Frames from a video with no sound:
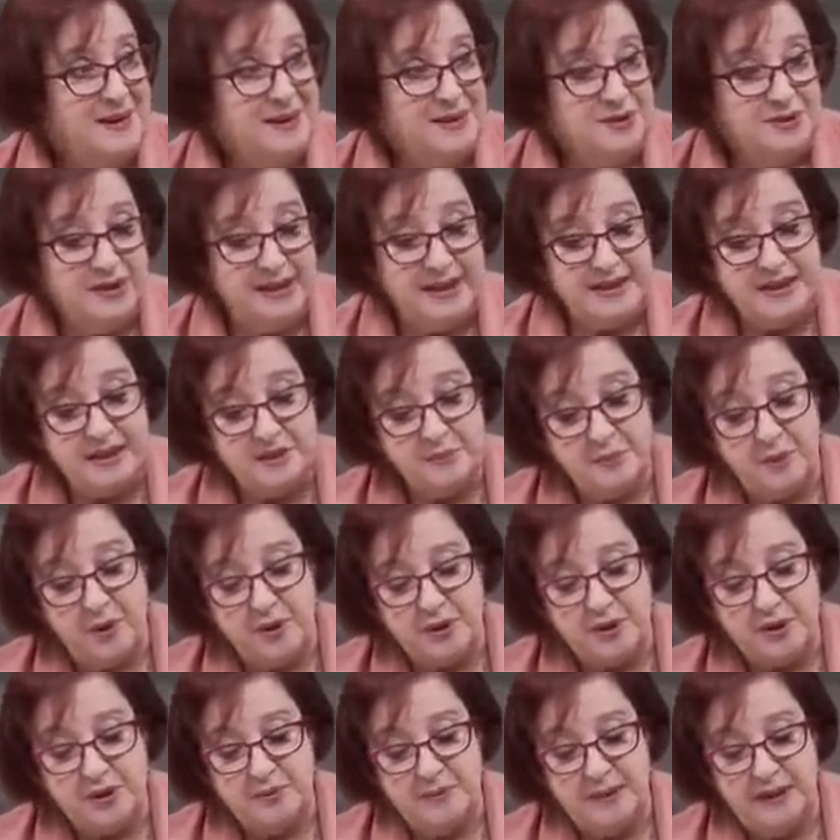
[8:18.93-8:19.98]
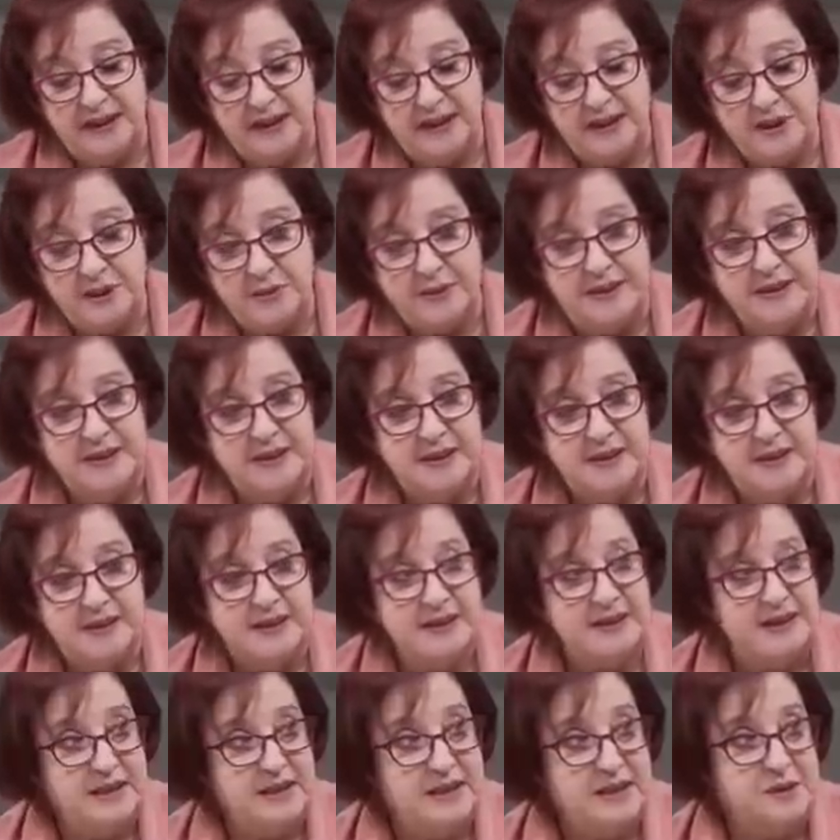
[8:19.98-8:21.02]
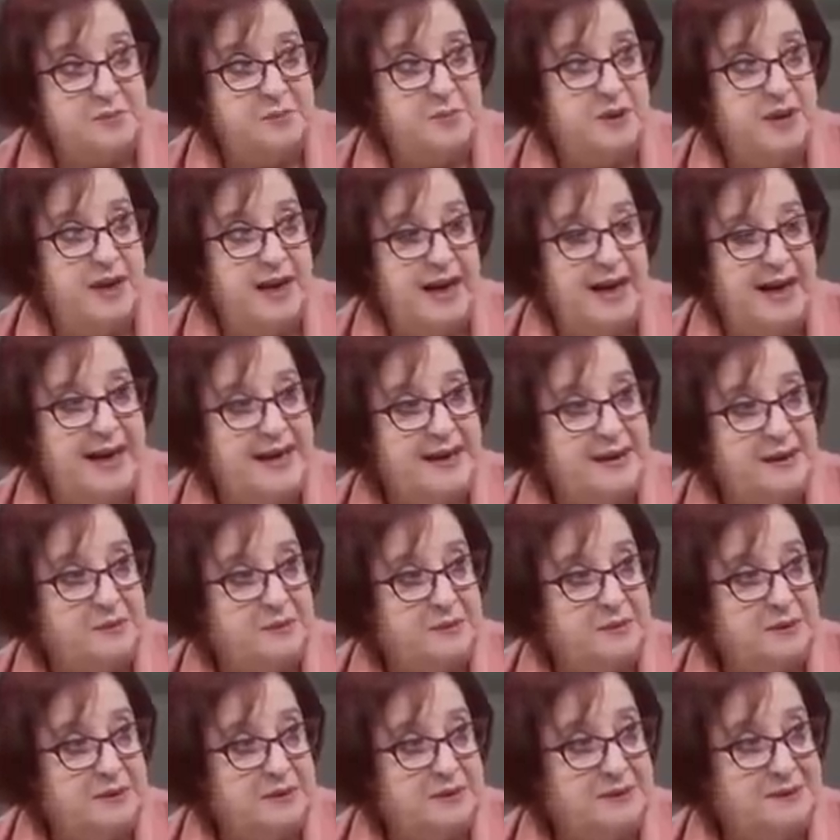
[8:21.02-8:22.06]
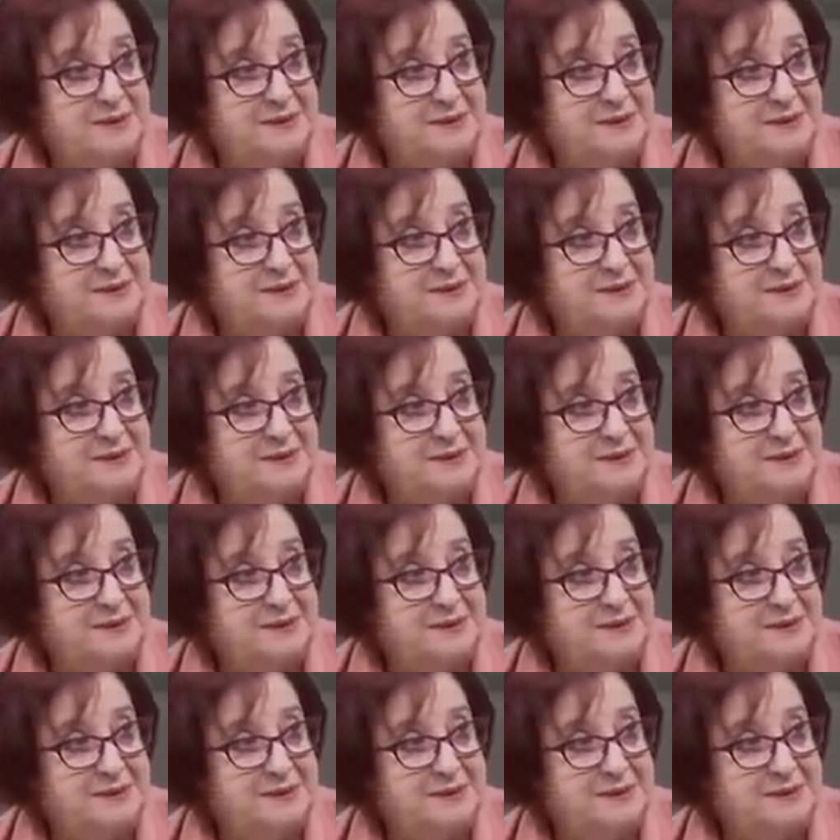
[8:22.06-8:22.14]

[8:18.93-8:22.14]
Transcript: So that's approximately 20 sittings per annum,